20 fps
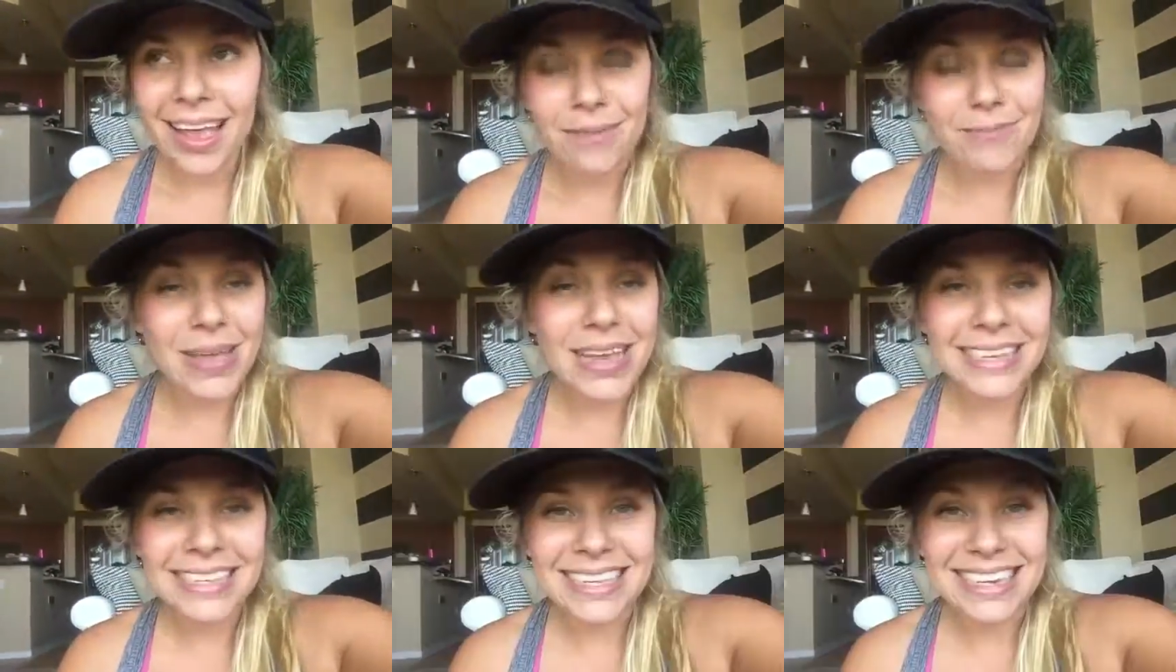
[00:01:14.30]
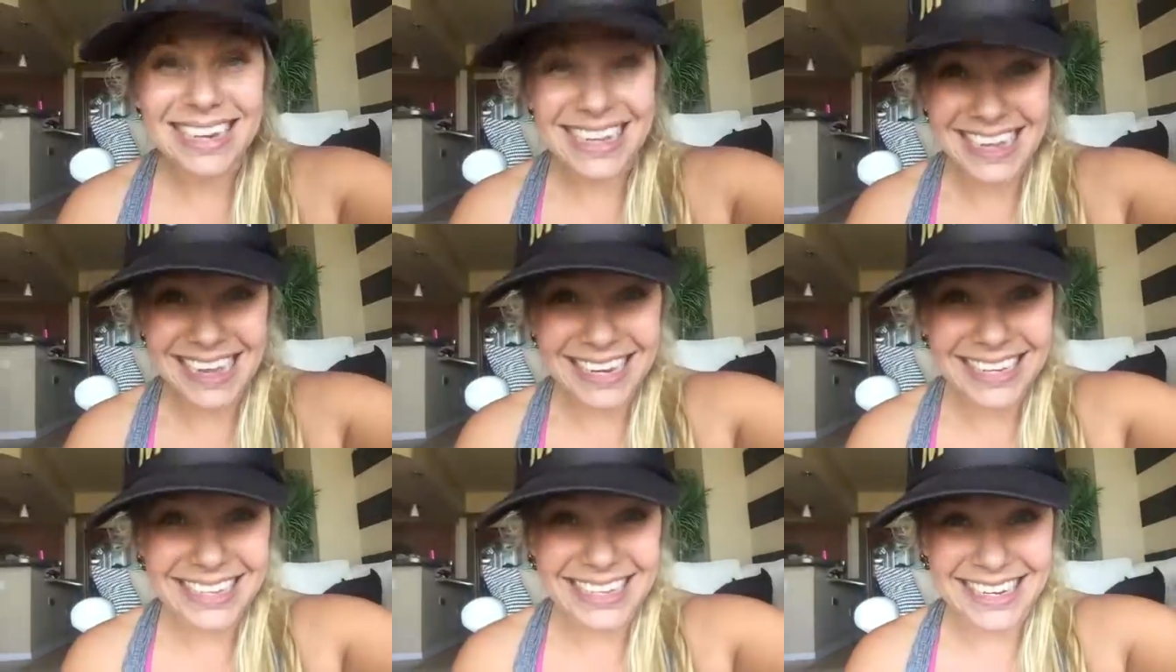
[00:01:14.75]
it makes it
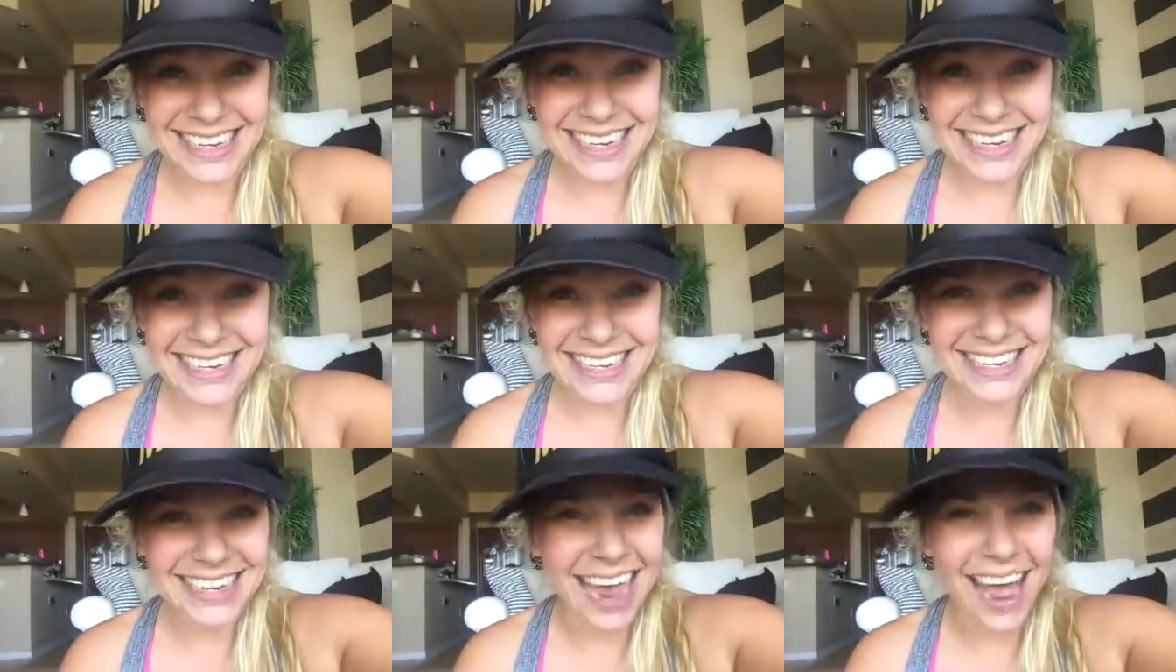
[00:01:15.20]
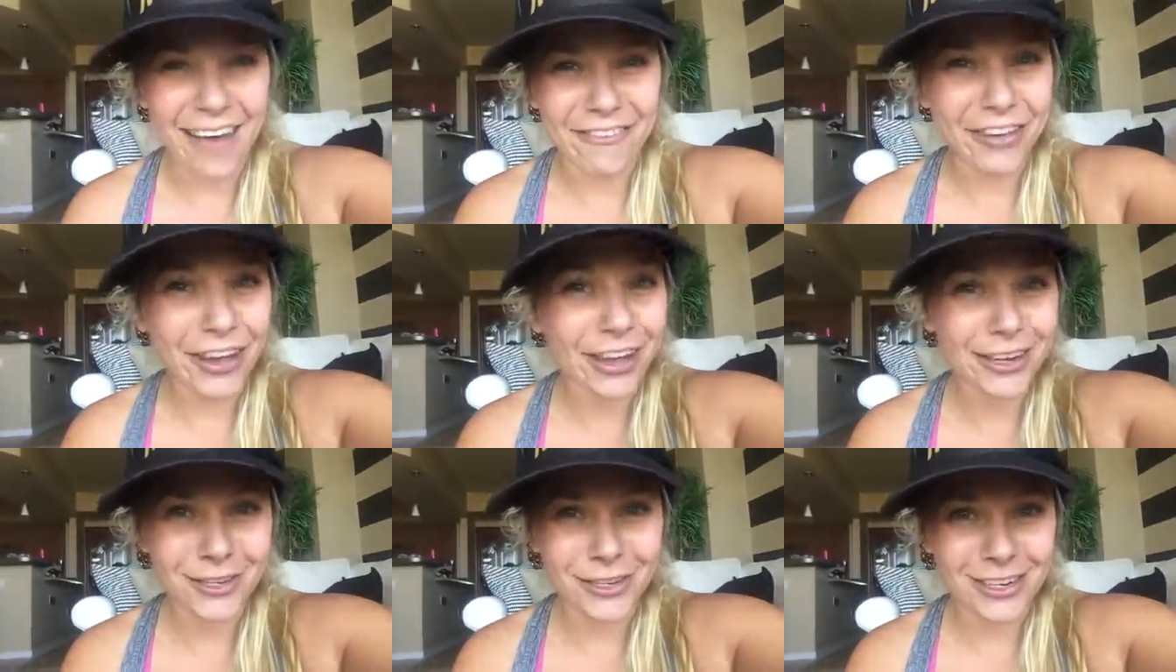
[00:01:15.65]
easy to have
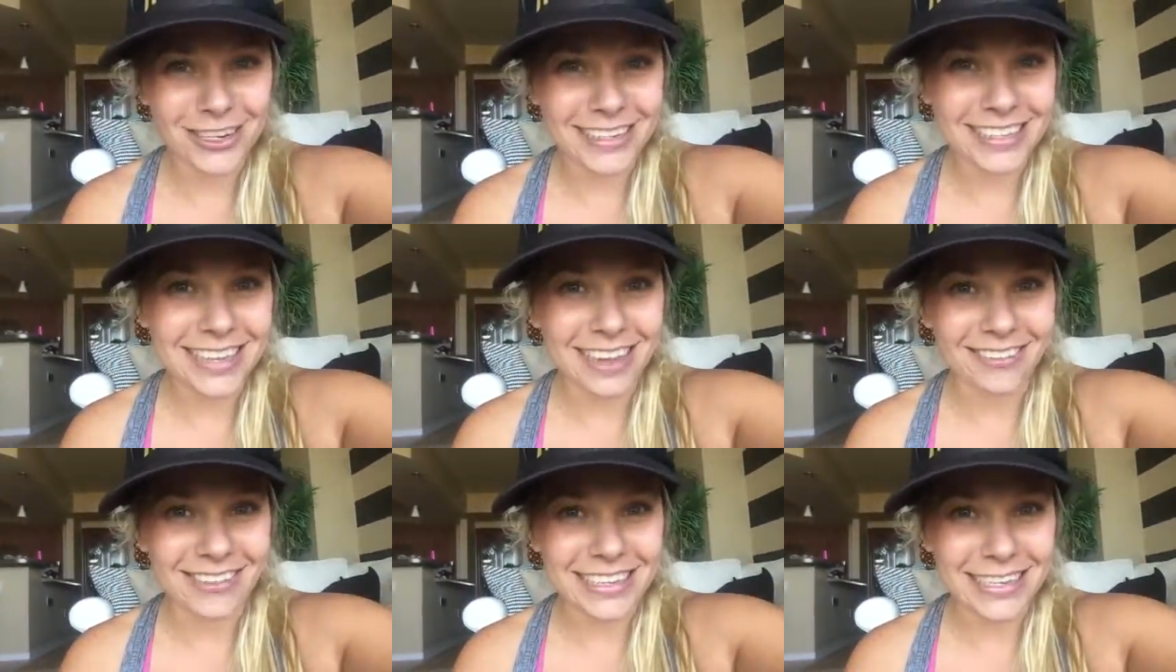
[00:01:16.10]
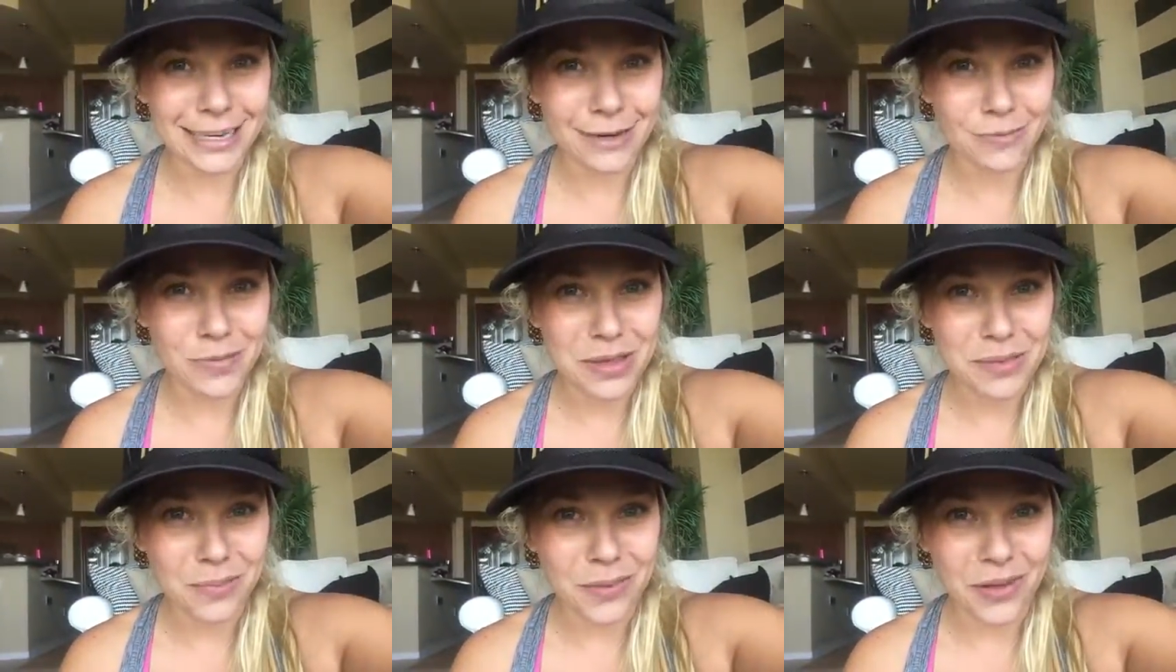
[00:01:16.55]
117
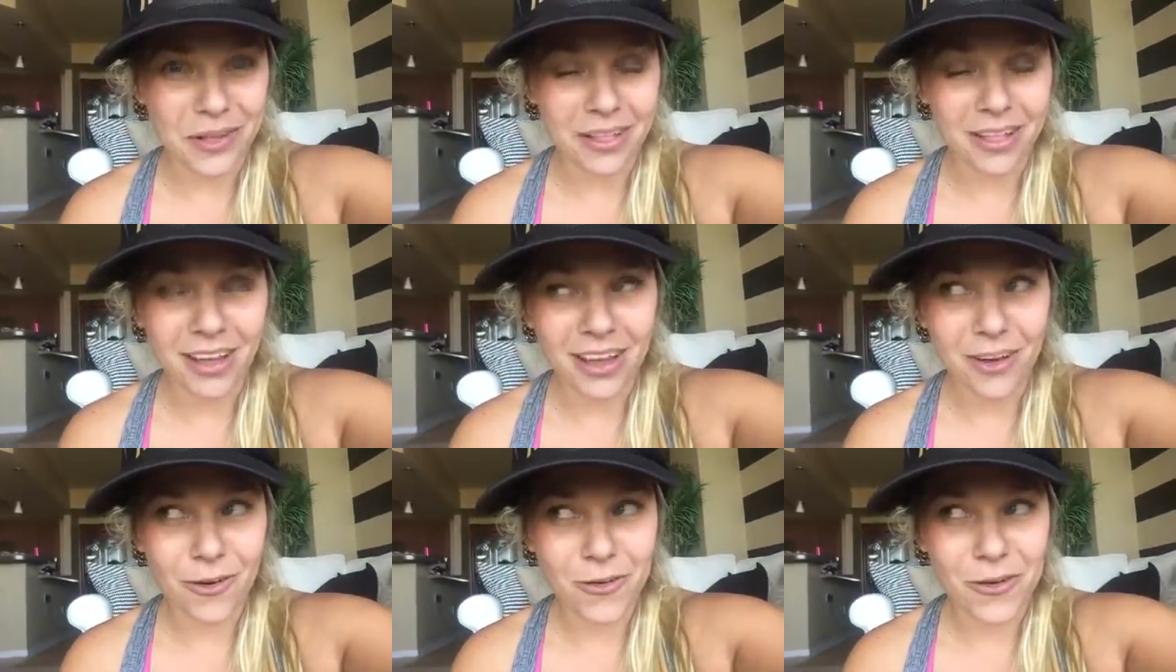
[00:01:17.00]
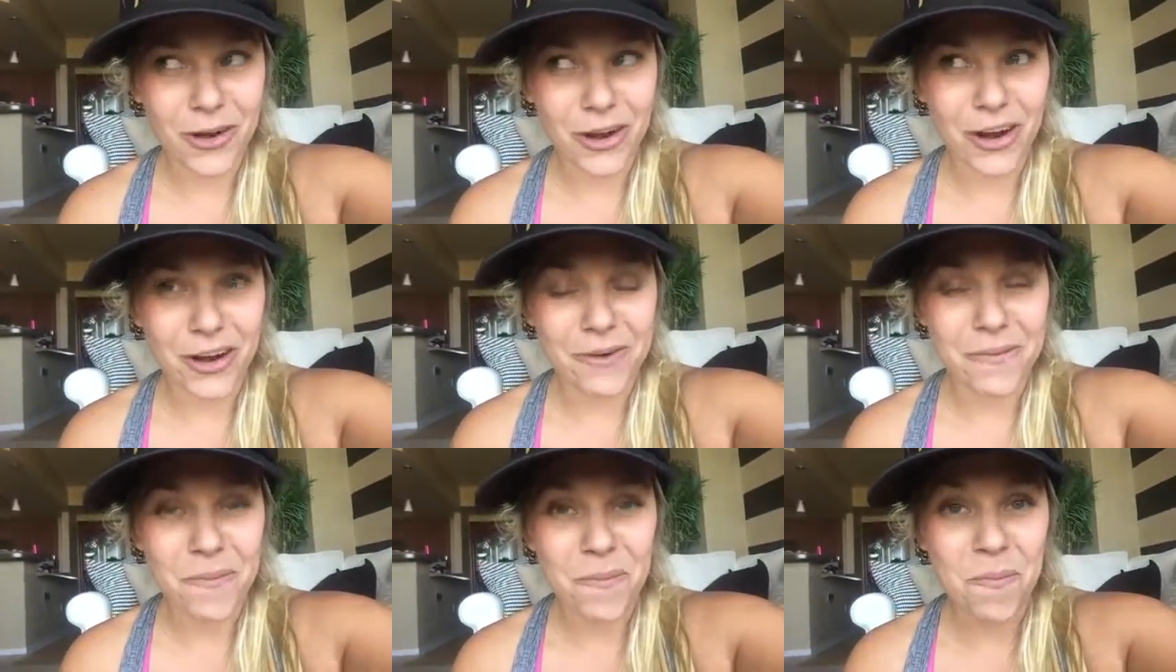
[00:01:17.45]
people
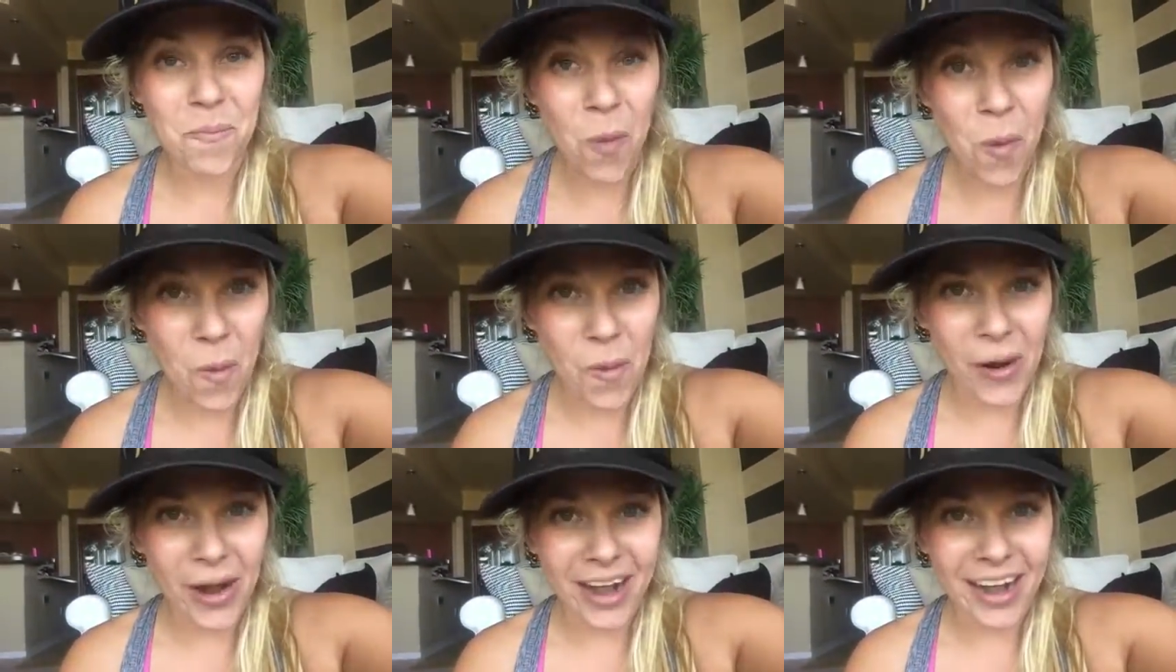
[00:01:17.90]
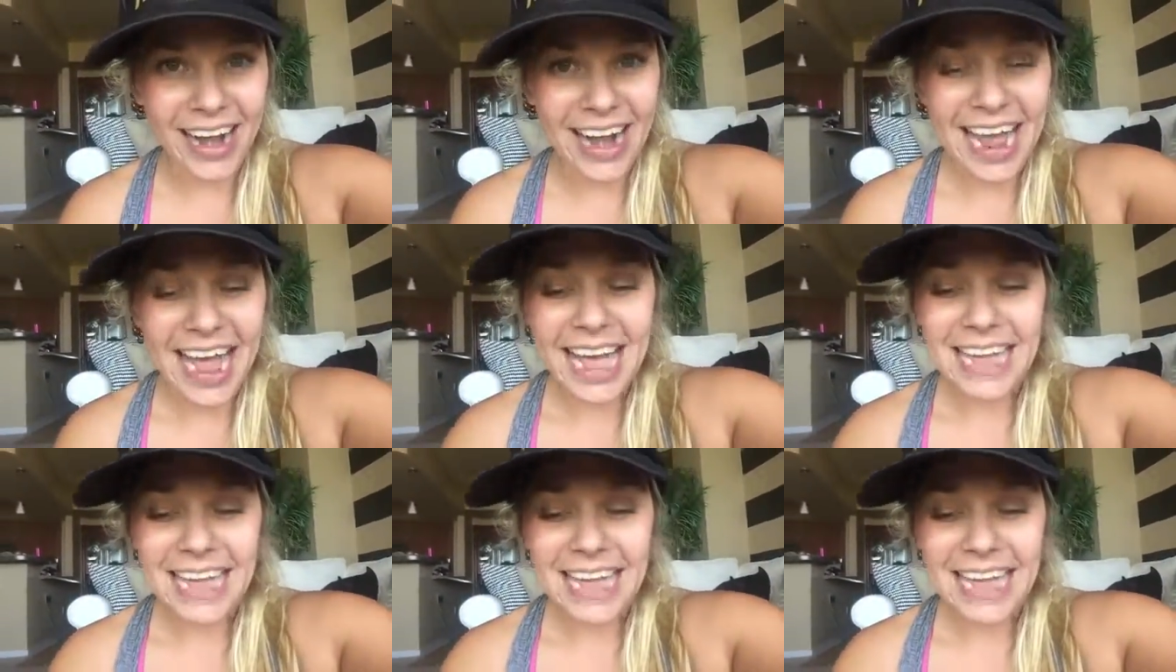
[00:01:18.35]
or more.